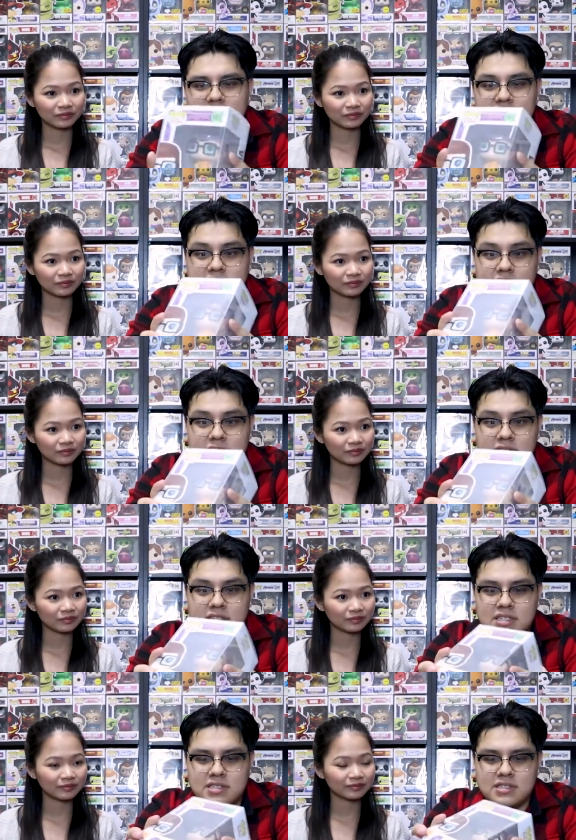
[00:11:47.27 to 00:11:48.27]
Speaker 1: that sells
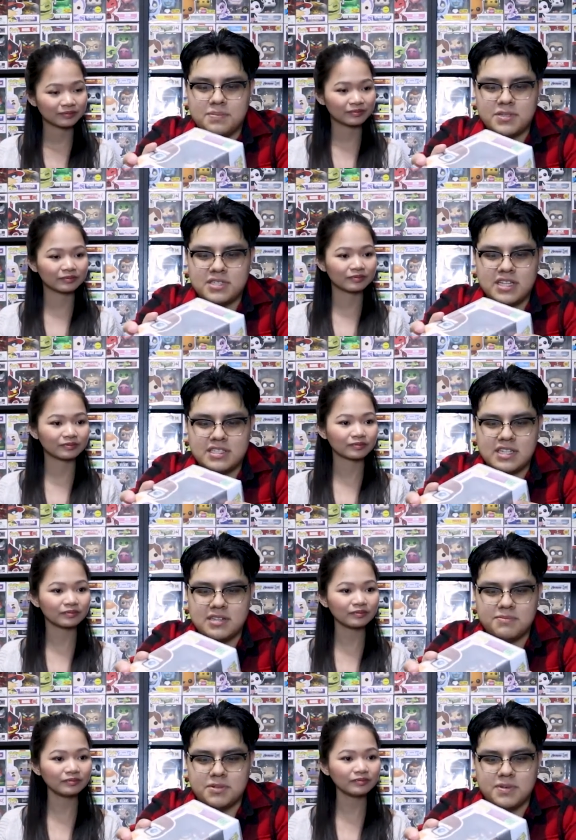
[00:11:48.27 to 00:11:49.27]
these, the person that sent
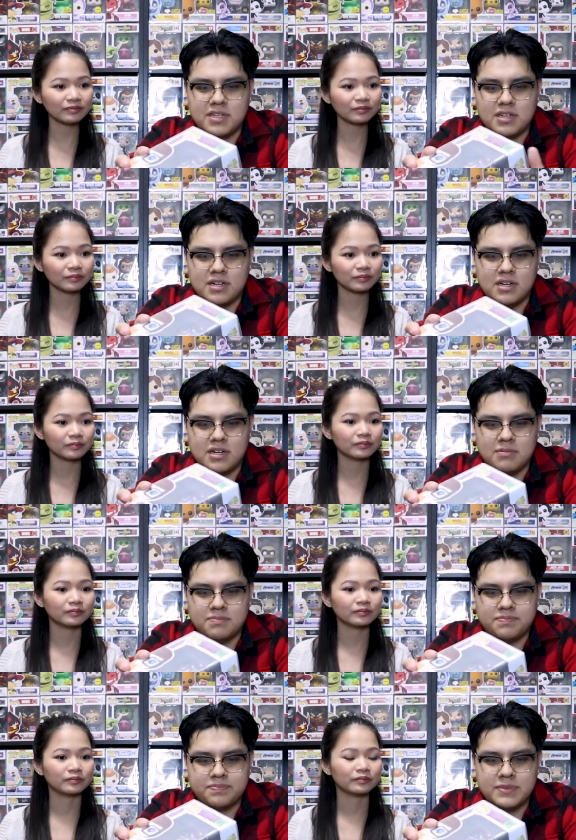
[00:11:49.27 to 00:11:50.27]
them to me, um,
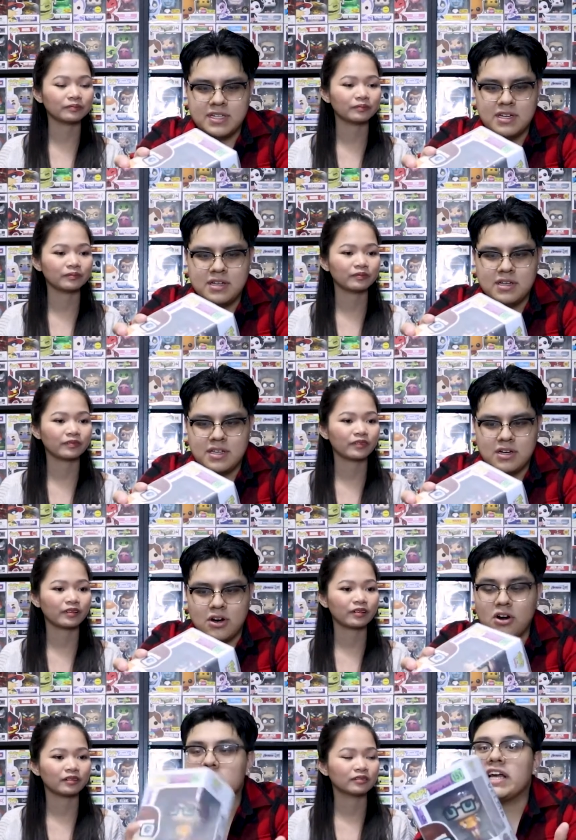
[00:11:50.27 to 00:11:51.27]

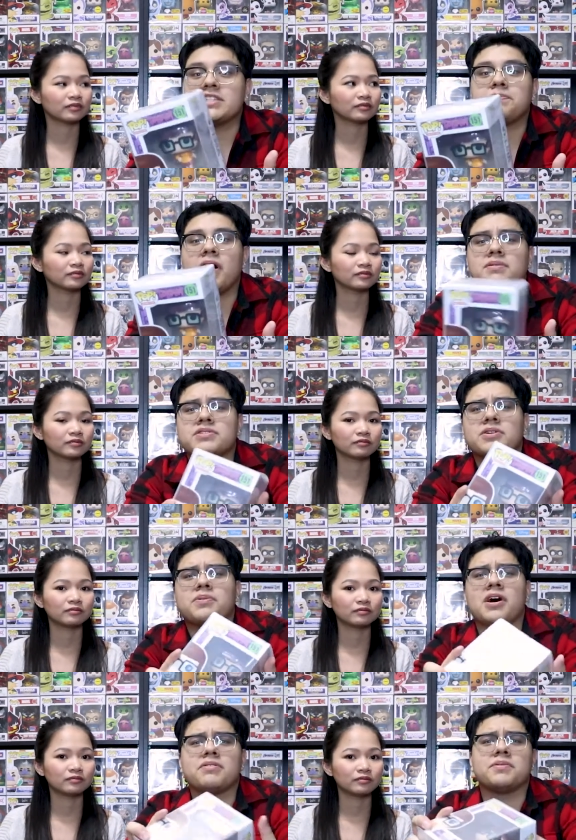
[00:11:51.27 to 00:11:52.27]
all his pops are
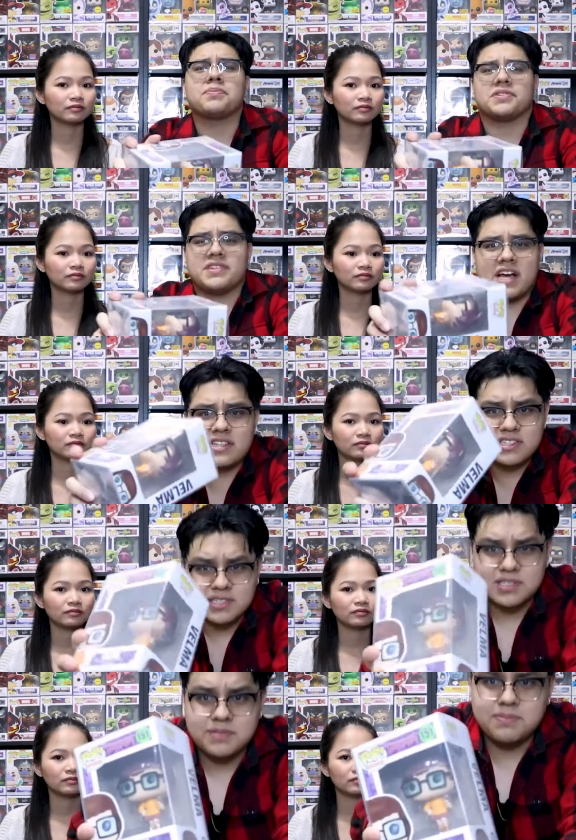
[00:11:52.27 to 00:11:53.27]
probably in protectors.